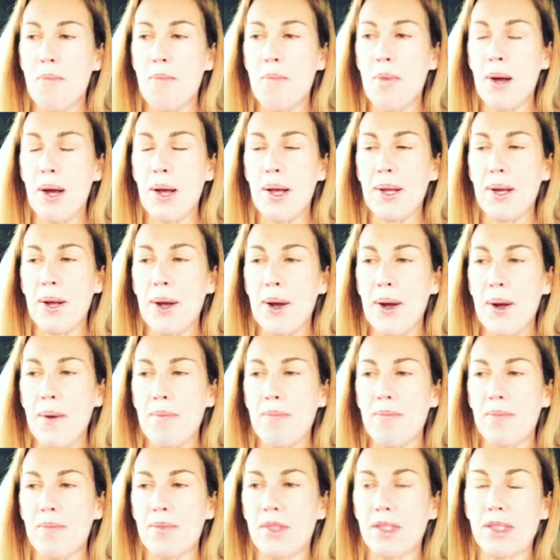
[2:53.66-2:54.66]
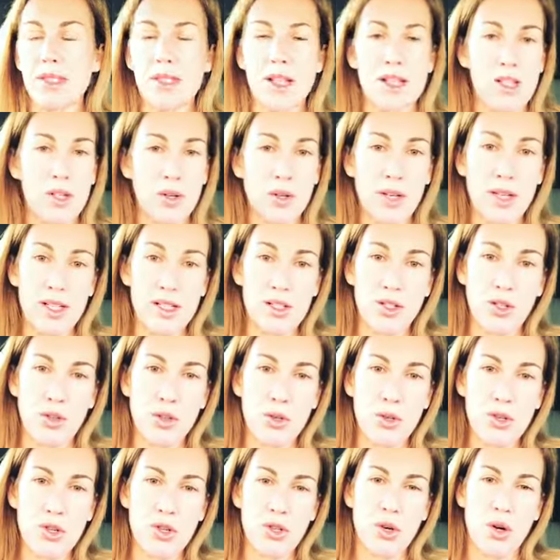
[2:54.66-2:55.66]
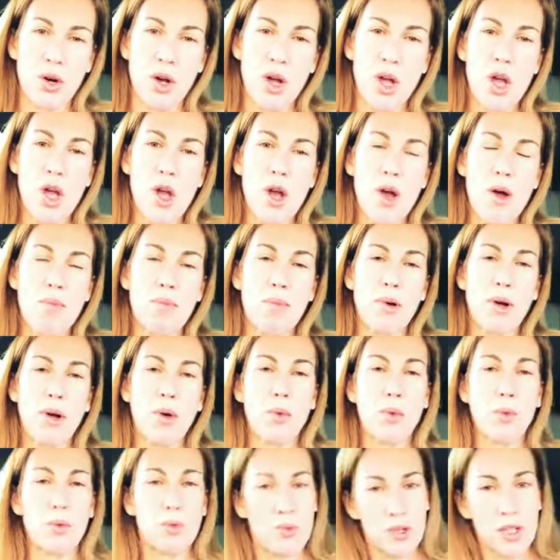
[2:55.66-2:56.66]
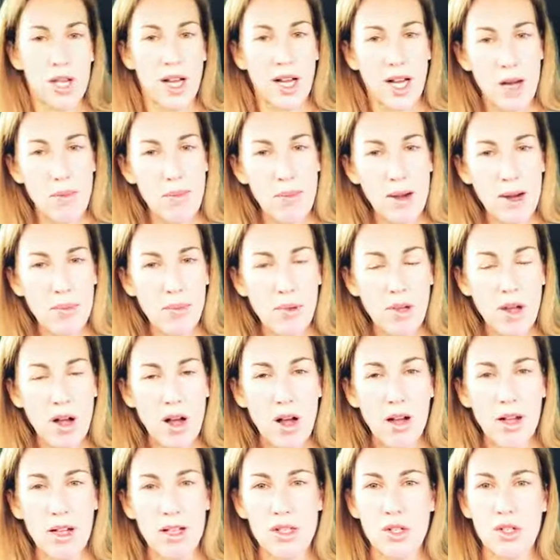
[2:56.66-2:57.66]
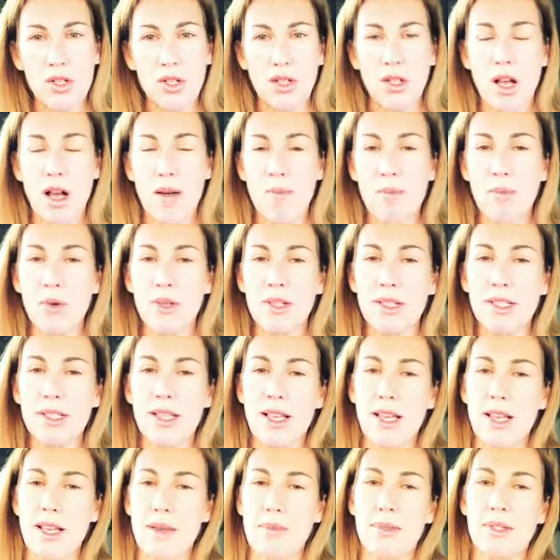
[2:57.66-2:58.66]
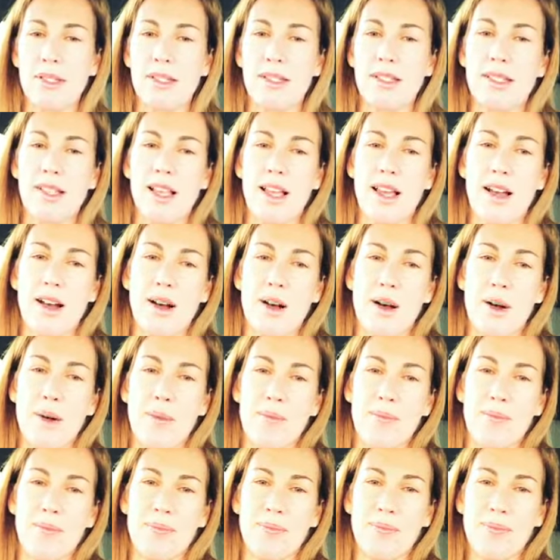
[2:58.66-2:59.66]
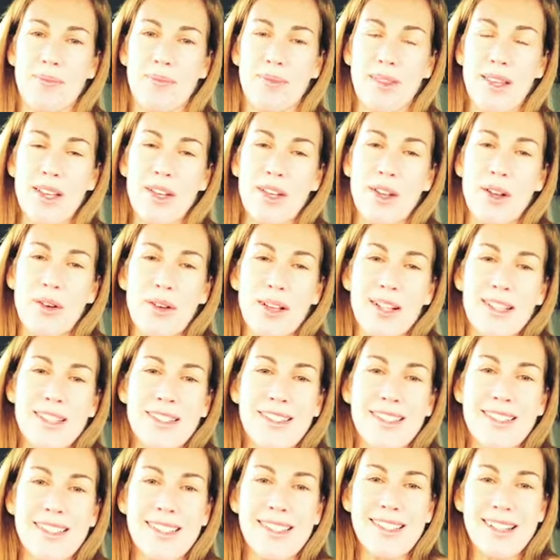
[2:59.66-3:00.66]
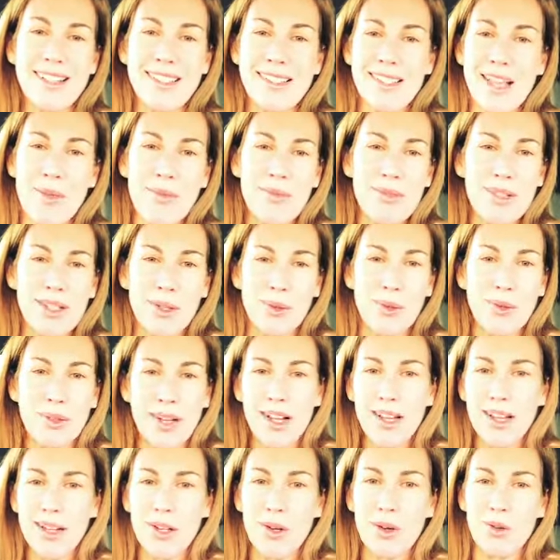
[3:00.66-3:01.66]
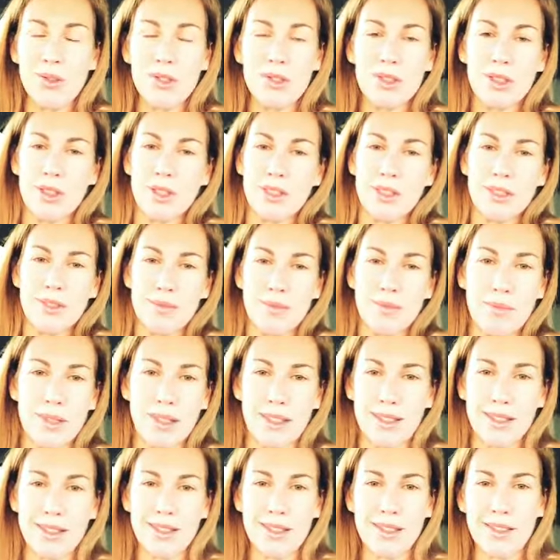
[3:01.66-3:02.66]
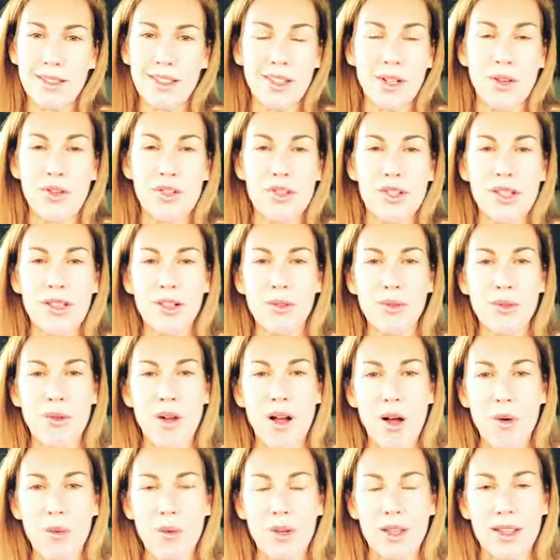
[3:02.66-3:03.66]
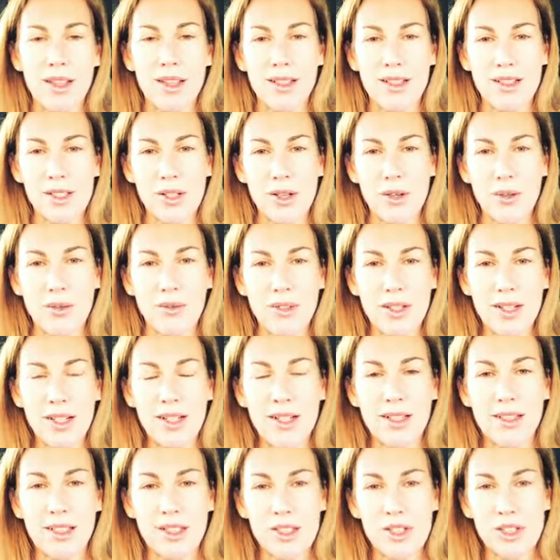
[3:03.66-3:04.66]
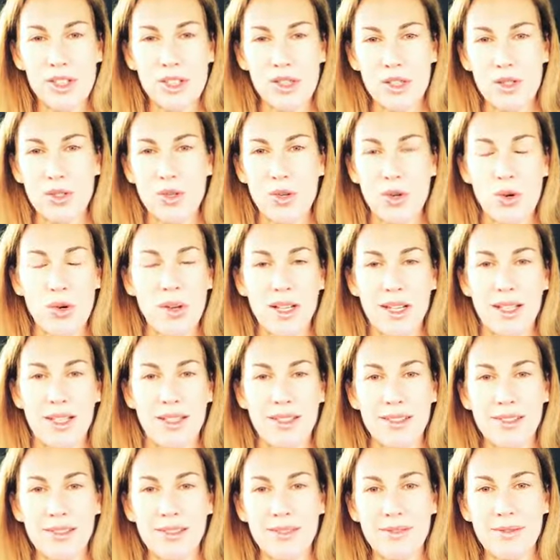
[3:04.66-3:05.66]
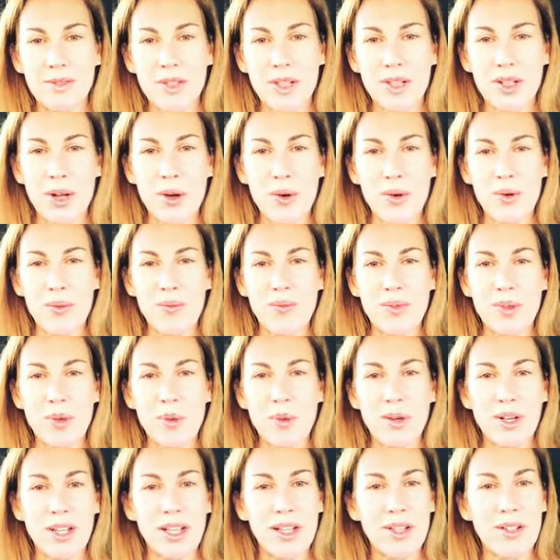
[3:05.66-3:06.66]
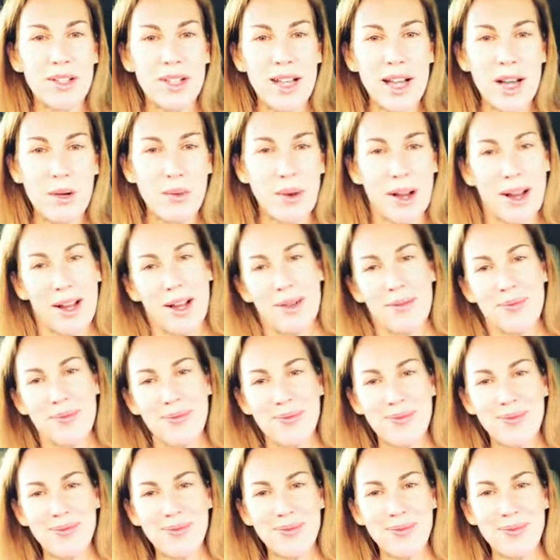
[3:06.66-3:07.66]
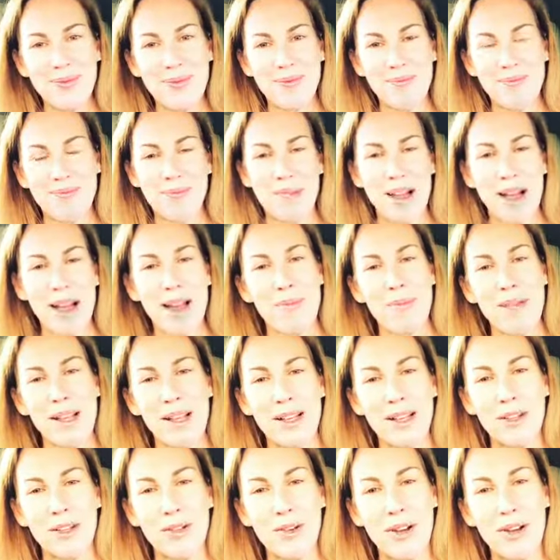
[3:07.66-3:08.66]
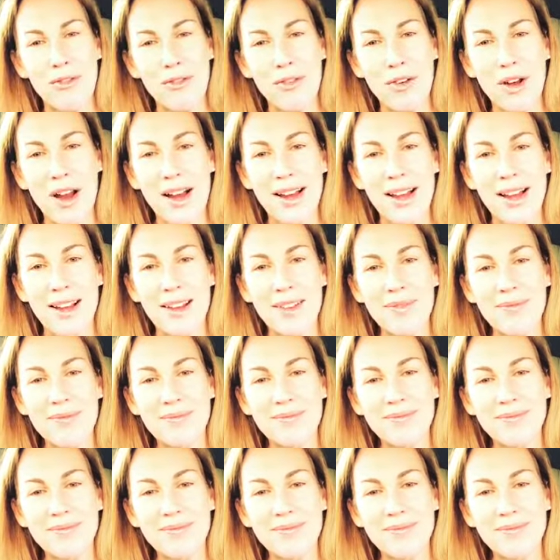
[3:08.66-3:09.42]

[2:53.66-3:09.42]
But um, sunscreen is crucial. But check out my blog because there's a lot more tips. Um, you know, and just accept it. We're getting older, but you know, there's nothing wrong with it. So let's just enjoy it. You know, we're here now, right? Bye. Make it a great Friday.